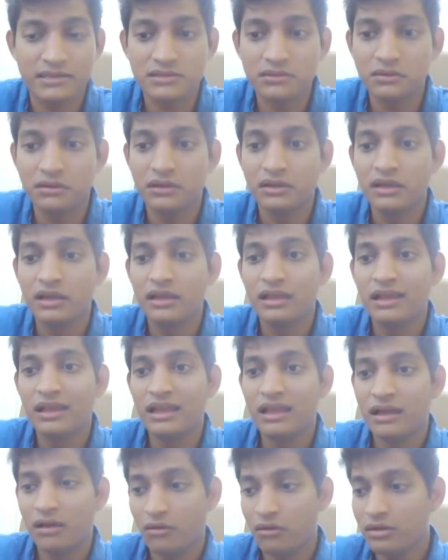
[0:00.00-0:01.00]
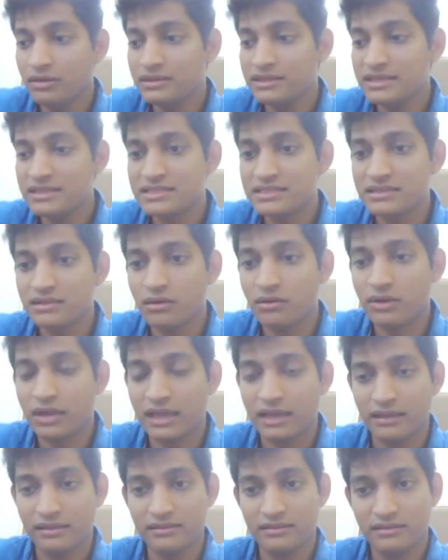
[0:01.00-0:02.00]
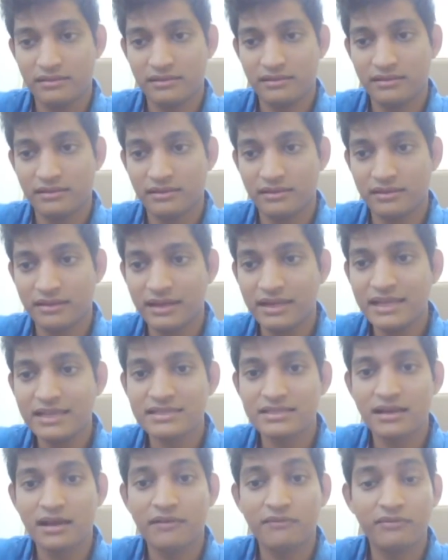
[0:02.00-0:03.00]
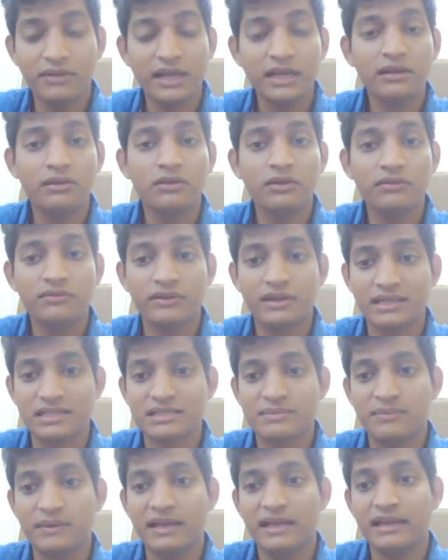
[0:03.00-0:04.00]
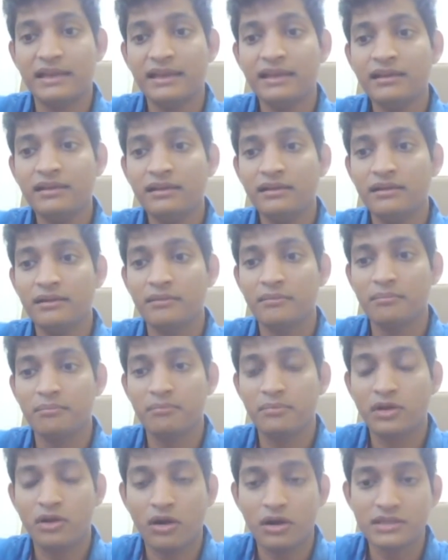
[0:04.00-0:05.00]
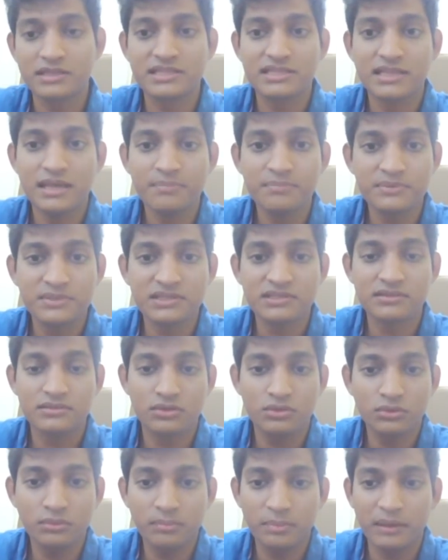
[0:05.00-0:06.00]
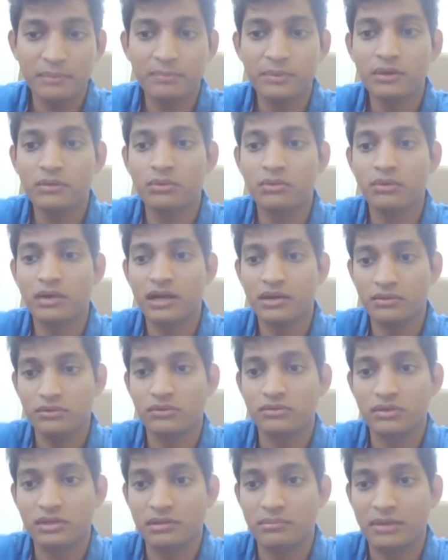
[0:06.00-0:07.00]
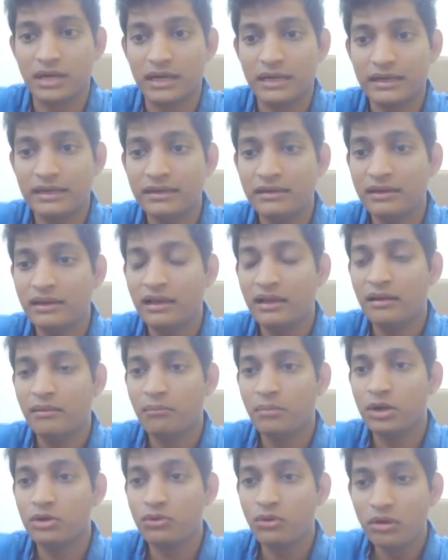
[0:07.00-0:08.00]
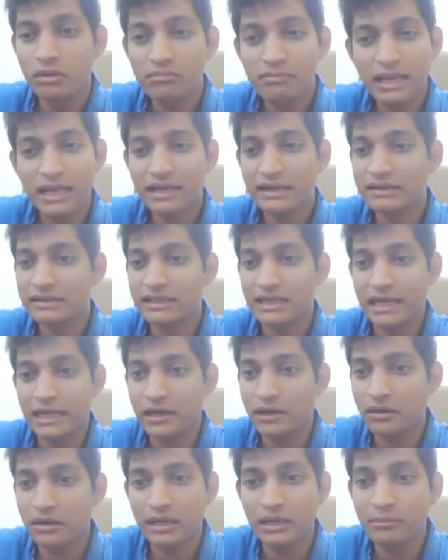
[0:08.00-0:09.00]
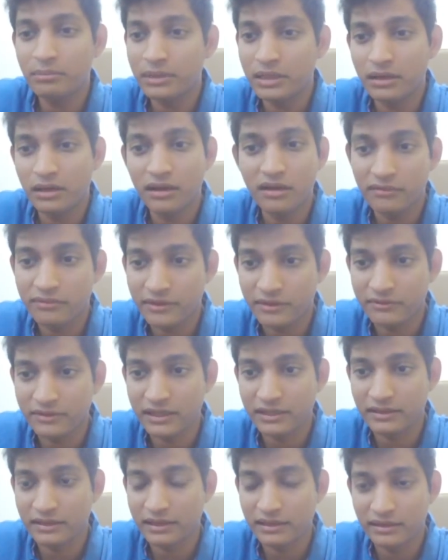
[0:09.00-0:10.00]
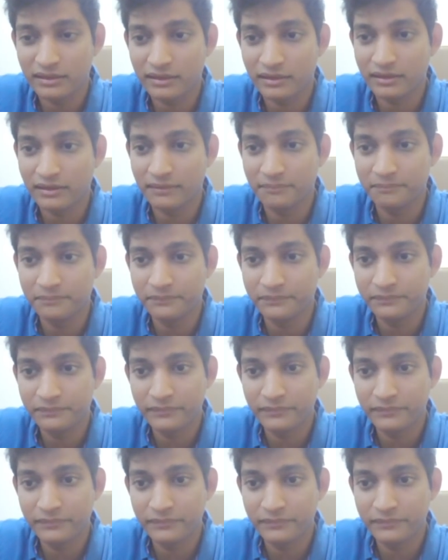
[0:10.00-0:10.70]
So all this, okay, Greeks are very good for explaining concepts to people who are new to the market, but don't make it the end all and be all of everything.